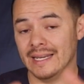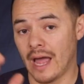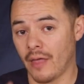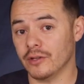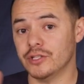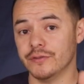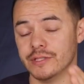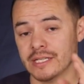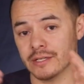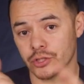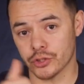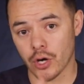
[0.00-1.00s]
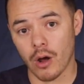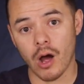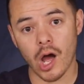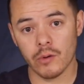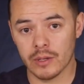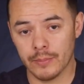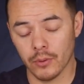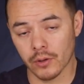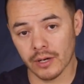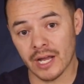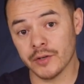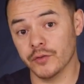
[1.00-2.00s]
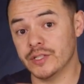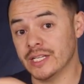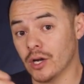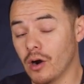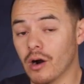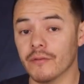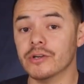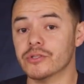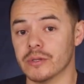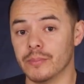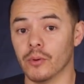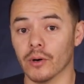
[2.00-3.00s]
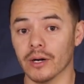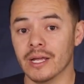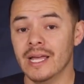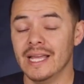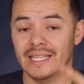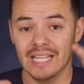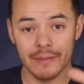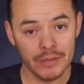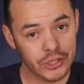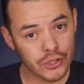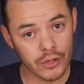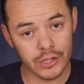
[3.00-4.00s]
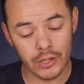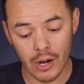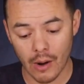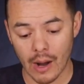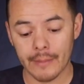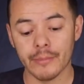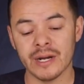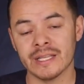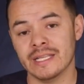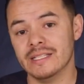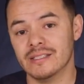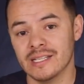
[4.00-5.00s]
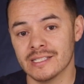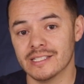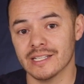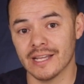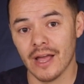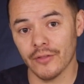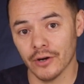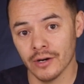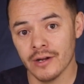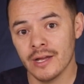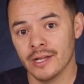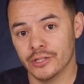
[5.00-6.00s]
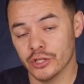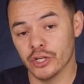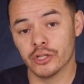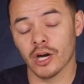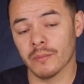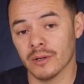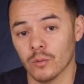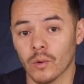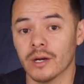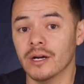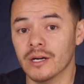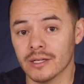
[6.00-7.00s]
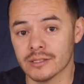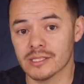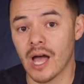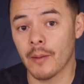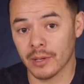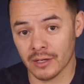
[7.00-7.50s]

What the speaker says: Now that you've seen a draw odd report and you've seen a harvest report, let me show you how I bring these things together to determine what hunts I'm